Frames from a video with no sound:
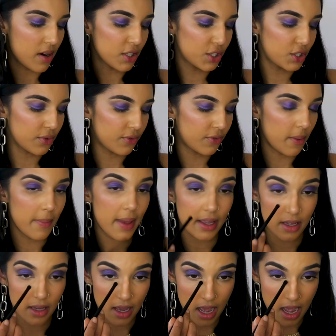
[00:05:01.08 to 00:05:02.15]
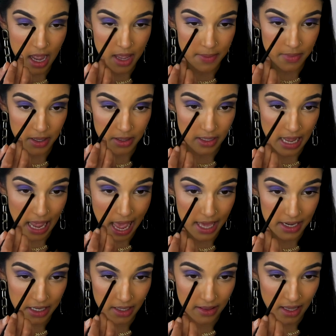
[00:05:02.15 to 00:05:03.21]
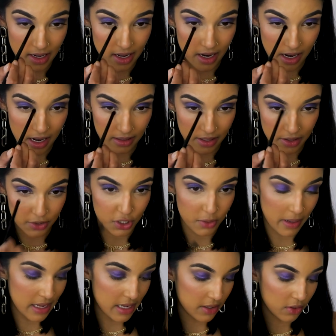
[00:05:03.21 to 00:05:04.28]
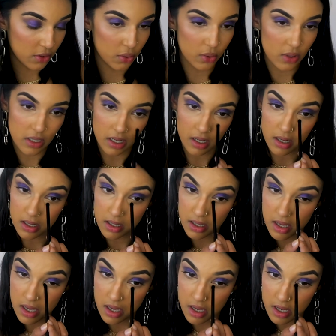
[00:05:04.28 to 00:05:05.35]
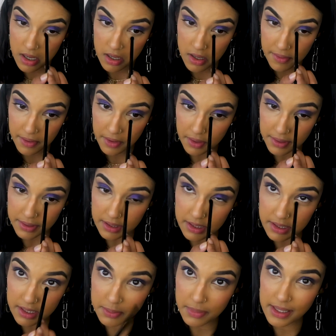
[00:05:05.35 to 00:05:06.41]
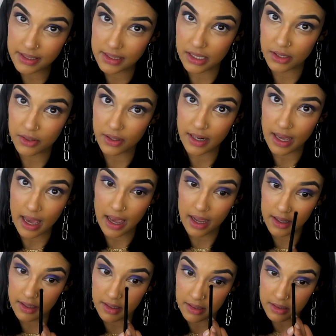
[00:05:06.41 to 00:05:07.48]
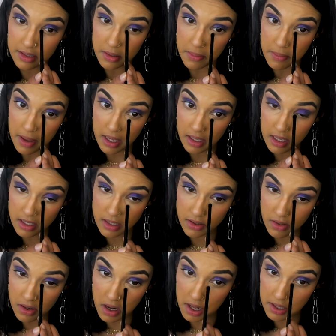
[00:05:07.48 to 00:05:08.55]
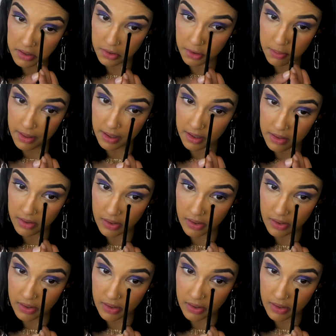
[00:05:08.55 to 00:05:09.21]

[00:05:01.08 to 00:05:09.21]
brush from Mecca, I'm adding that highlighter to my inner corner, because this is my secret hack to making your eyes look bigger,